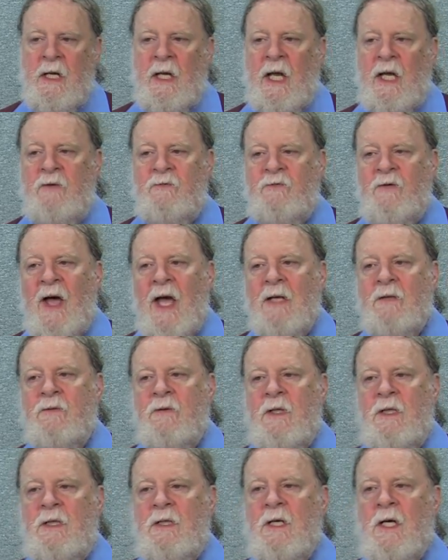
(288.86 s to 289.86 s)
In fact,
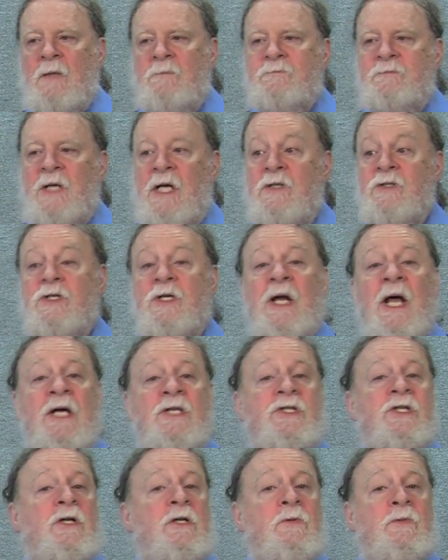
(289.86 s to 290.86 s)
the um,
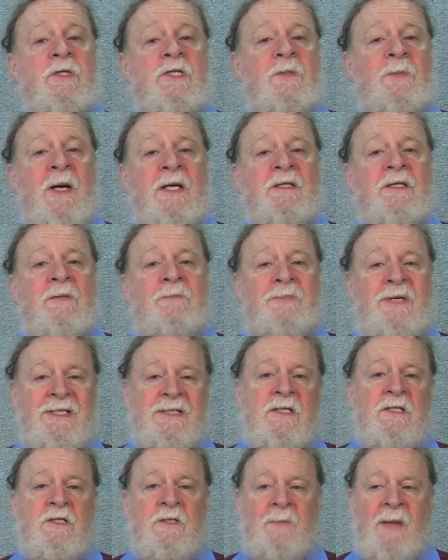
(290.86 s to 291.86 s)
internationally respected
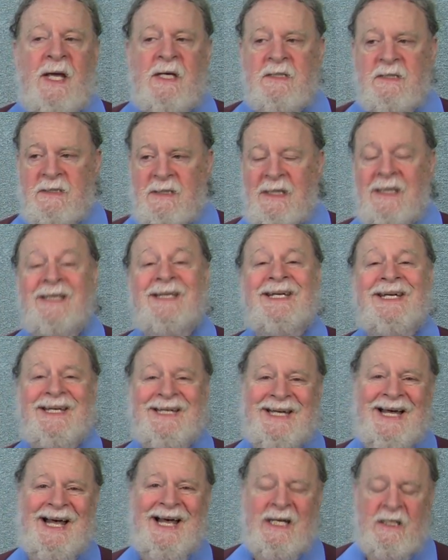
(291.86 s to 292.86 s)
business magazine, The
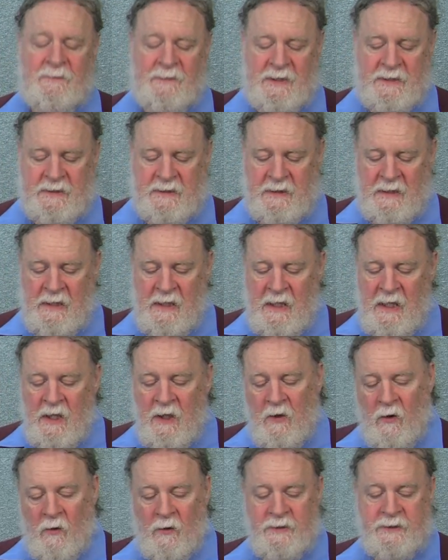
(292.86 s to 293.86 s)
Economist,
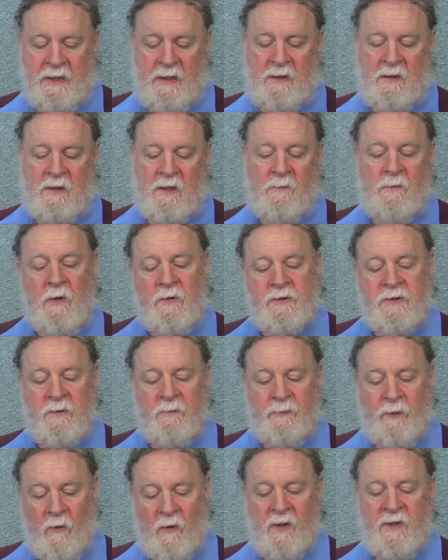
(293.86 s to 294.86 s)
calls it the most
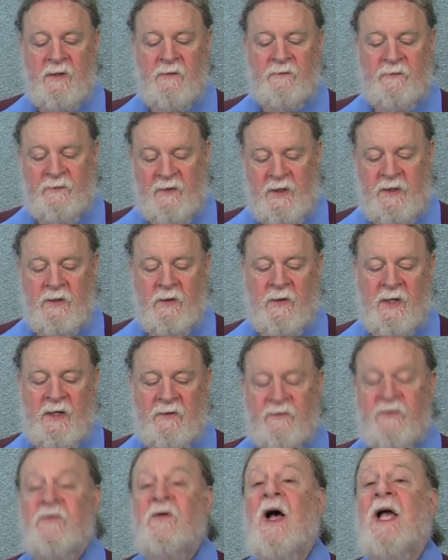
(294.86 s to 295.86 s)
important figure
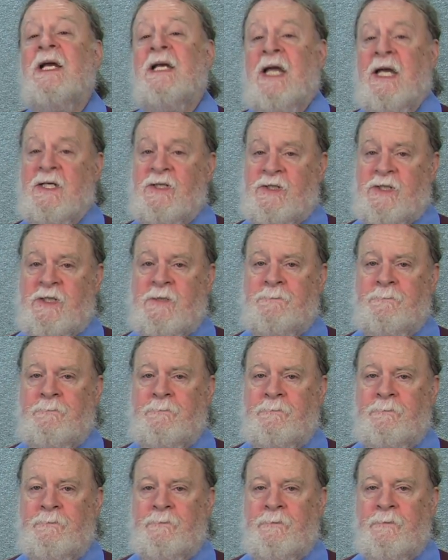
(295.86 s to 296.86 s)
in finance.
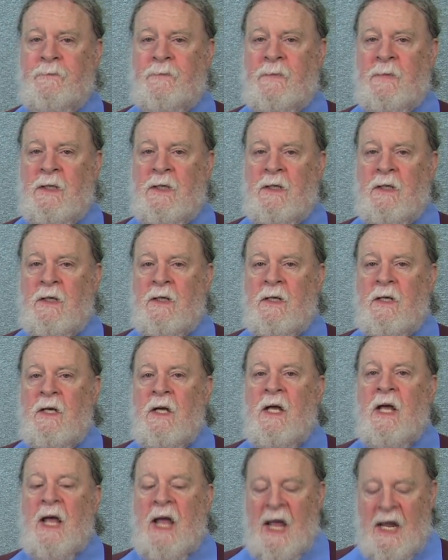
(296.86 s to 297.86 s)

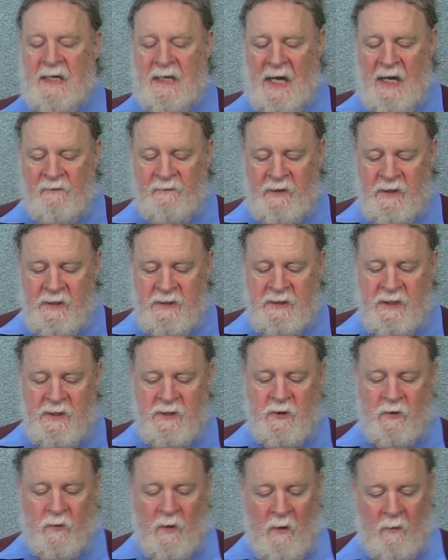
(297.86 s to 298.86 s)
And evidence
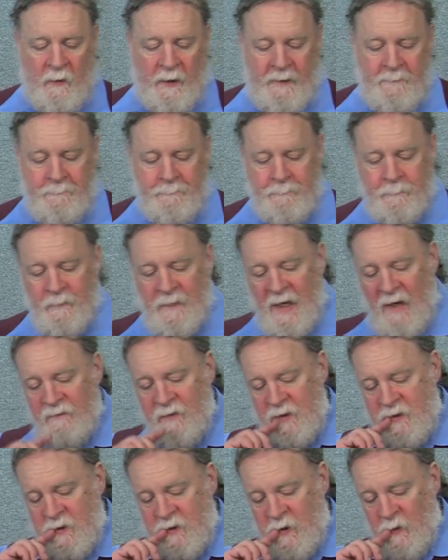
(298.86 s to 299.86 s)
is growing,
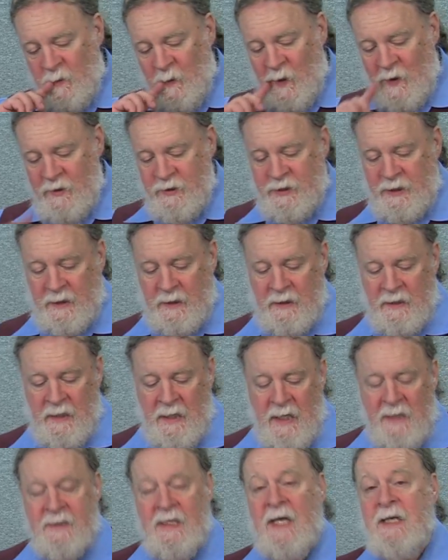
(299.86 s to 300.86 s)
evidence is emerging
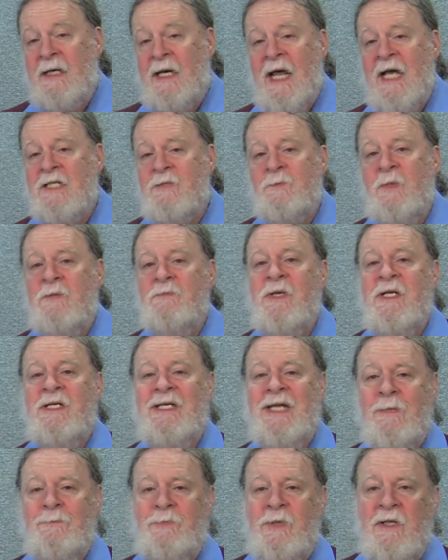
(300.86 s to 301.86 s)
that it has been
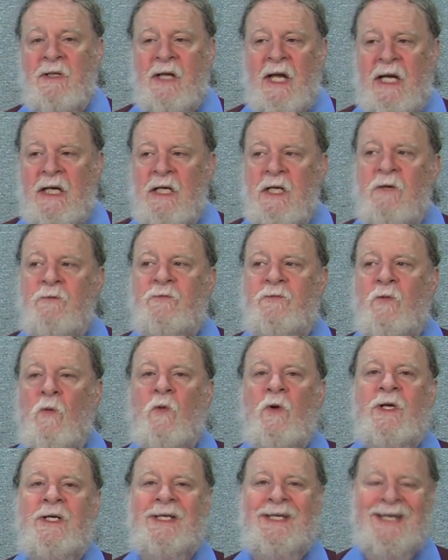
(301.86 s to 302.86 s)
manipulated
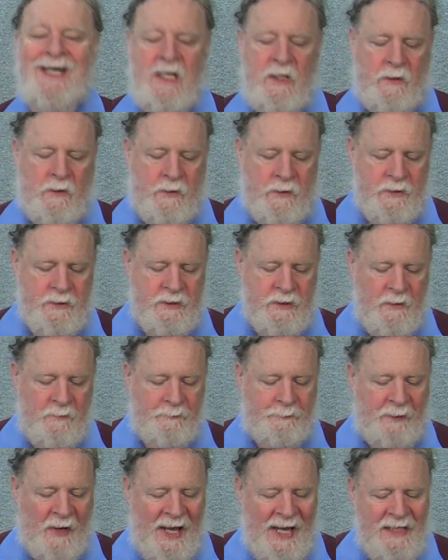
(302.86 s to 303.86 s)
for years
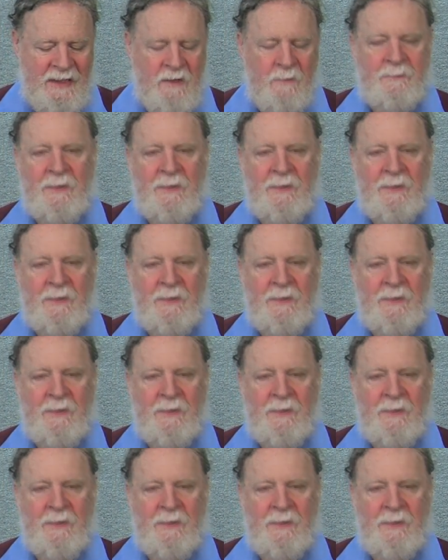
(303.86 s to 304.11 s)
by the